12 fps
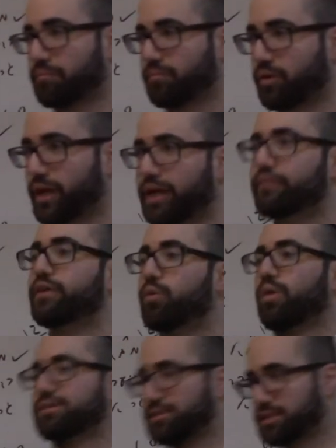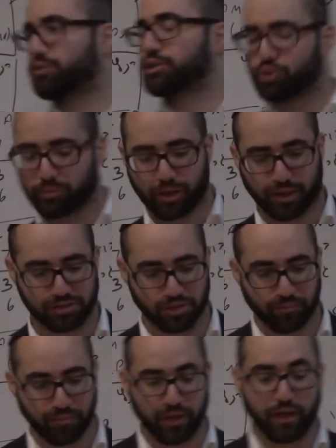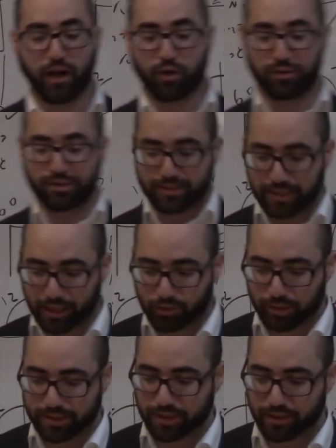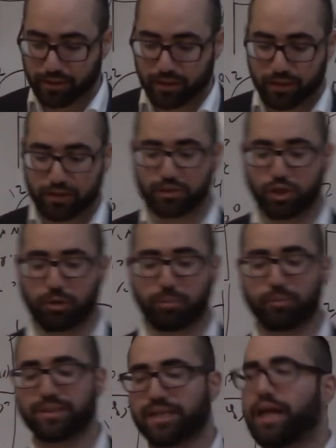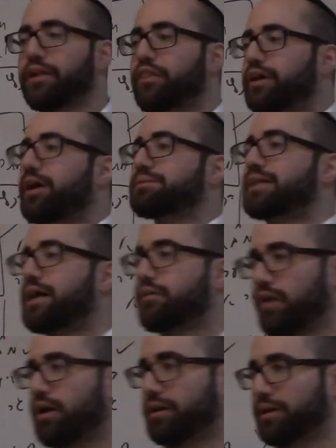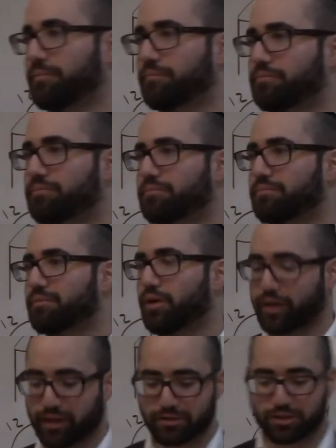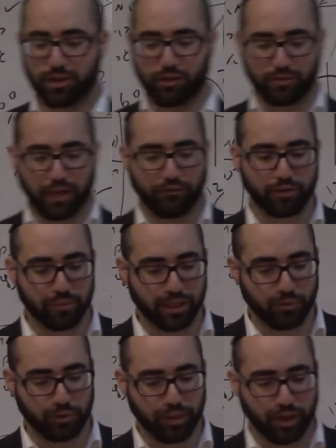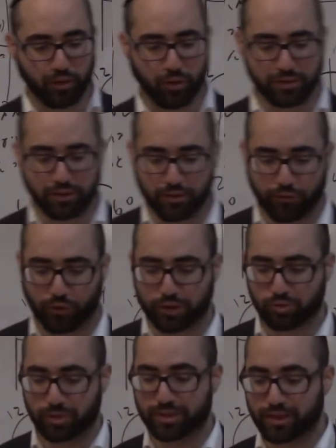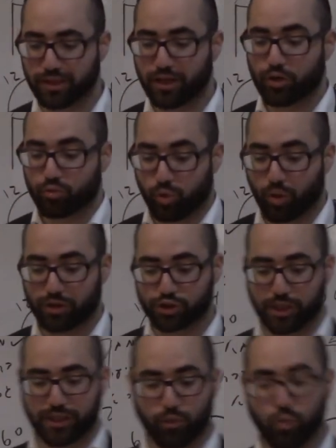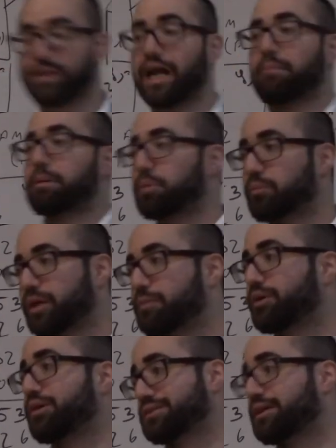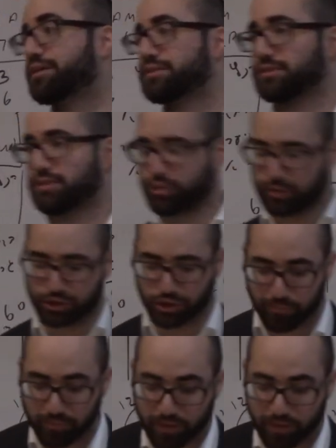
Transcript: Okay, if it was a secretion, it would be assur. According to the second reason, the Torah permits anything that comes out of a honey. Okay, so now nafkamina would be, according to the first reason, royal jelly would not be permitted because it is a secretion.